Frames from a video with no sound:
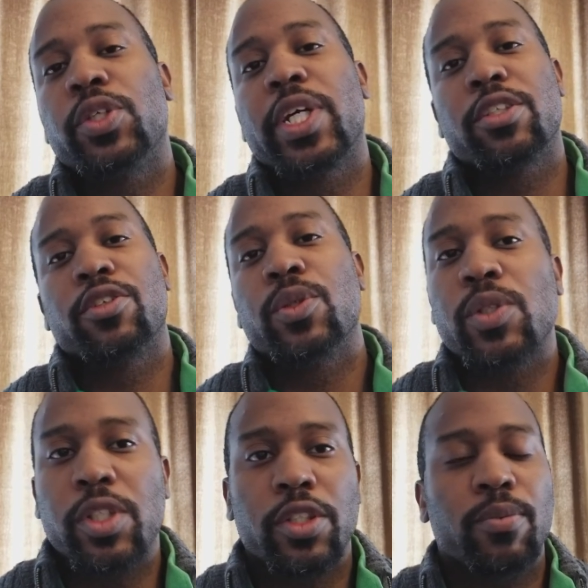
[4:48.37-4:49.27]
You guys are
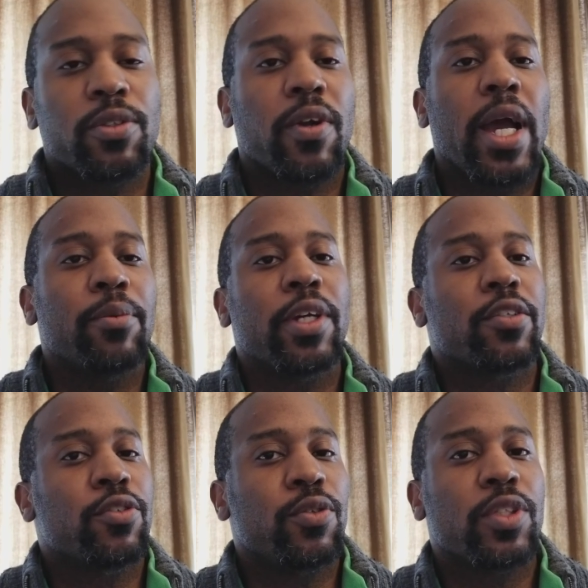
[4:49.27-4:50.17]
choosing to subscribe, you guys
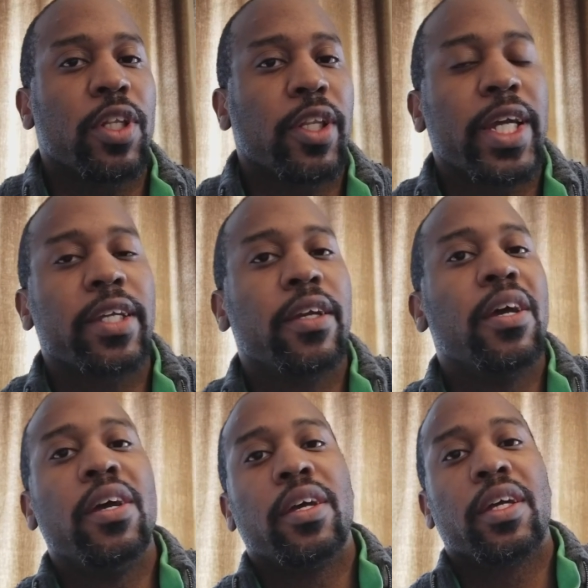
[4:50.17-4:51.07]
are choosing to like
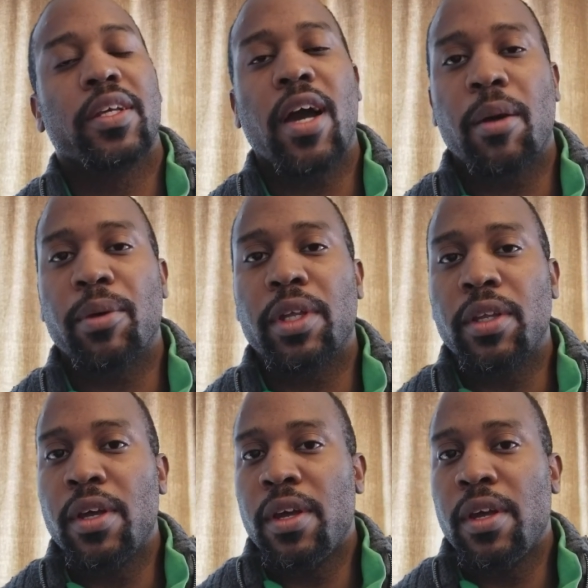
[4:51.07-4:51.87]
and comment